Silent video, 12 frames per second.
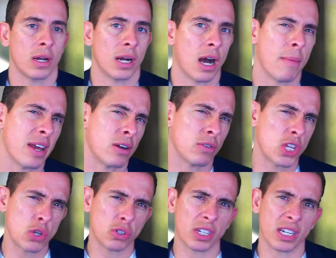I don't
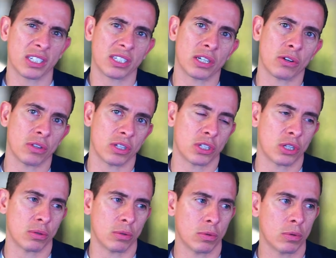use it necessarily
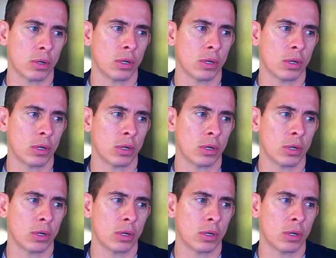to,